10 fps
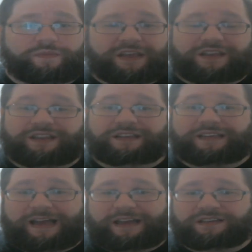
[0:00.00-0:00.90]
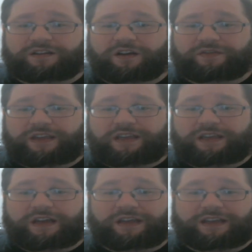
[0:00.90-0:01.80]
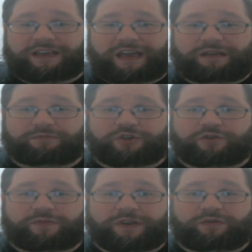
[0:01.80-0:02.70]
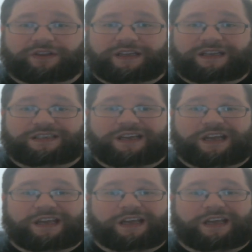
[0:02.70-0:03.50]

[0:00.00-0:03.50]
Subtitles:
being the last of the games to be released